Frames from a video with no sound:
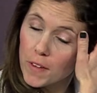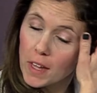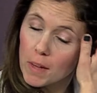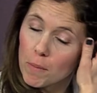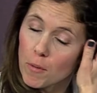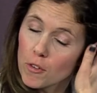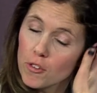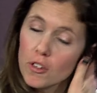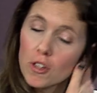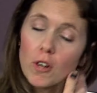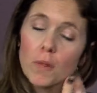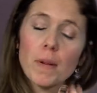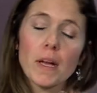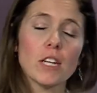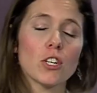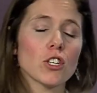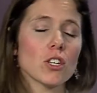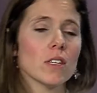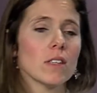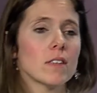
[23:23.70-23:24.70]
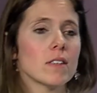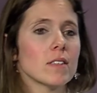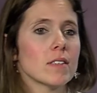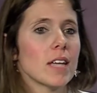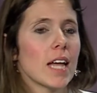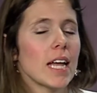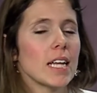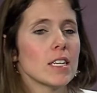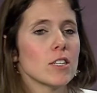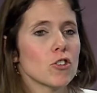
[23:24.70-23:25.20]
like most of your patients
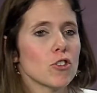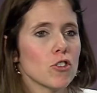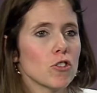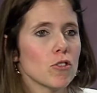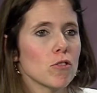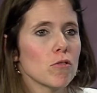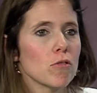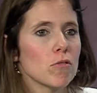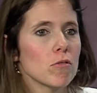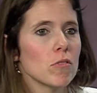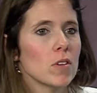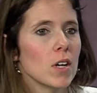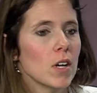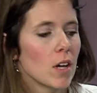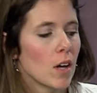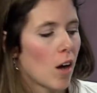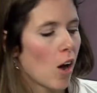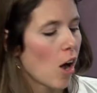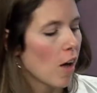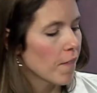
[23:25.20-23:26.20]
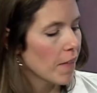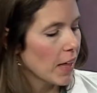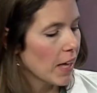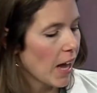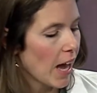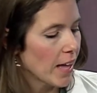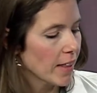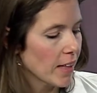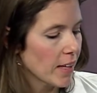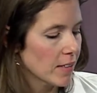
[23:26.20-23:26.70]
tend to, on the
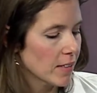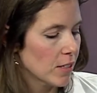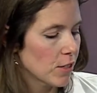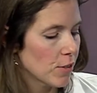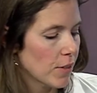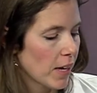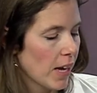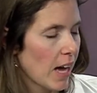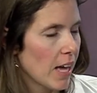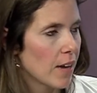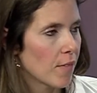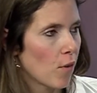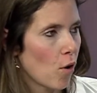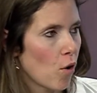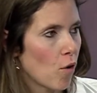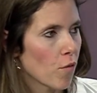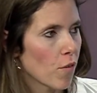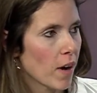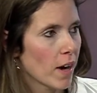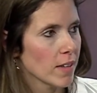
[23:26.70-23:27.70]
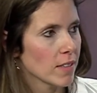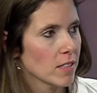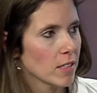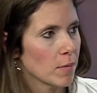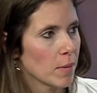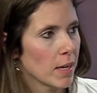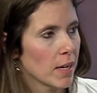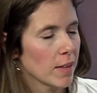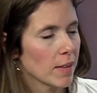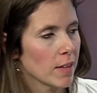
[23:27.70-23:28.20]
guidelines here, they kind of
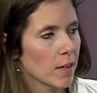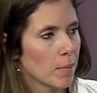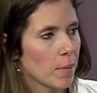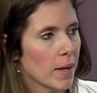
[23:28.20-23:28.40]
overestimate a little bit,